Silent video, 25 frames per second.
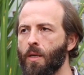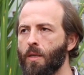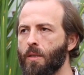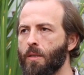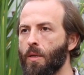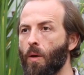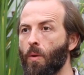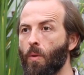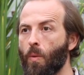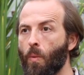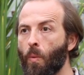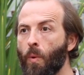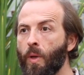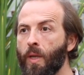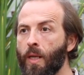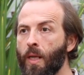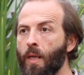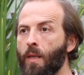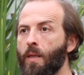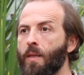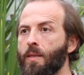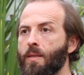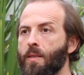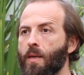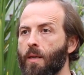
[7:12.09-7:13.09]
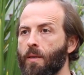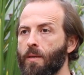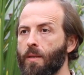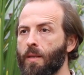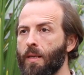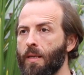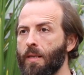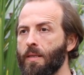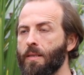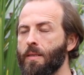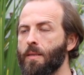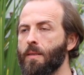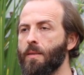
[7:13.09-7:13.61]
So we need
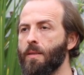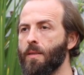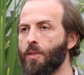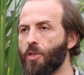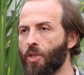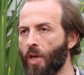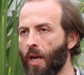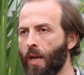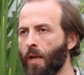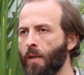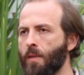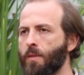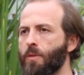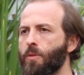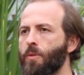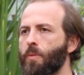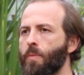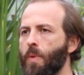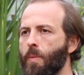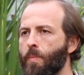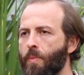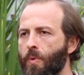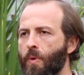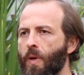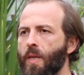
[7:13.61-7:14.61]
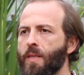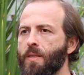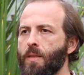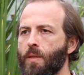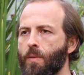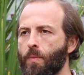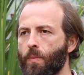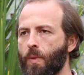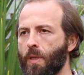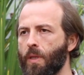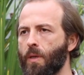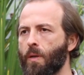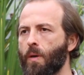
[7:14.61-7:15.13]
these channels to be
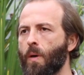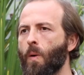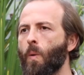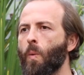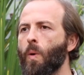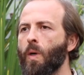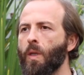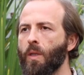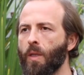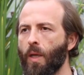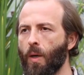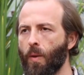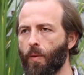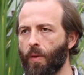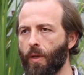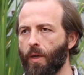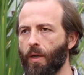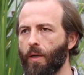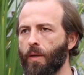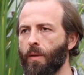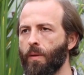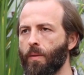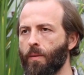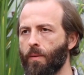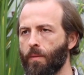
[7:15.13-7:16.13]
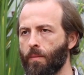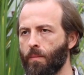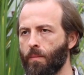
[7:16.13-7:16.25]
present with our world out there.